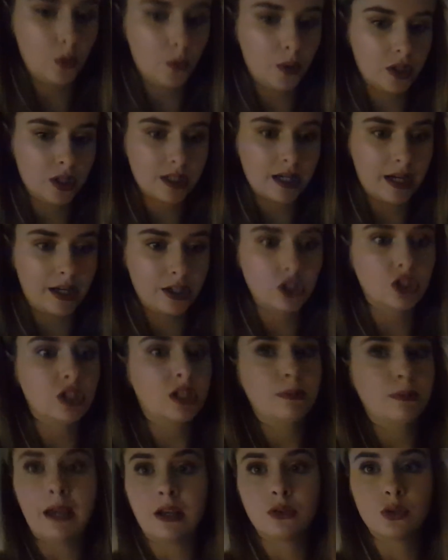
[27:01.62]
or whether to
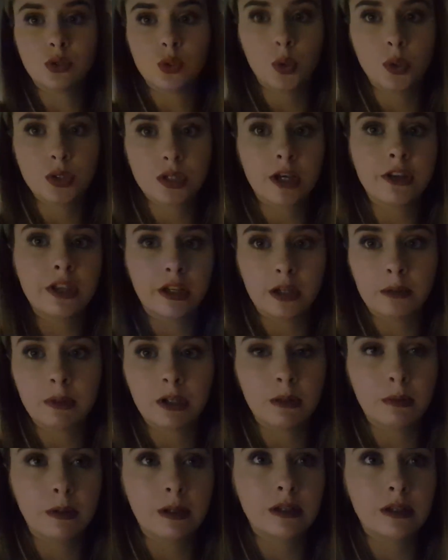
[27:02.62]
actually make a sauce. I think I'm
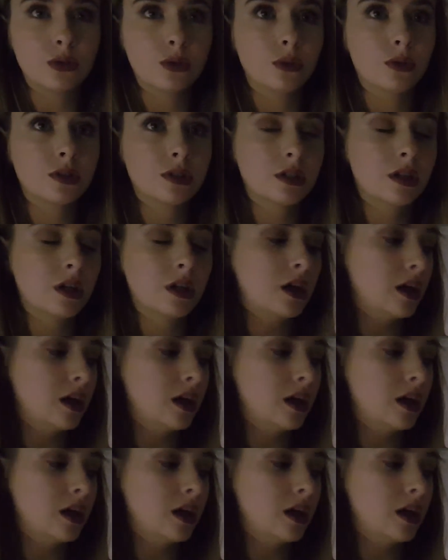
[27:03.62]
gonna make a sauce.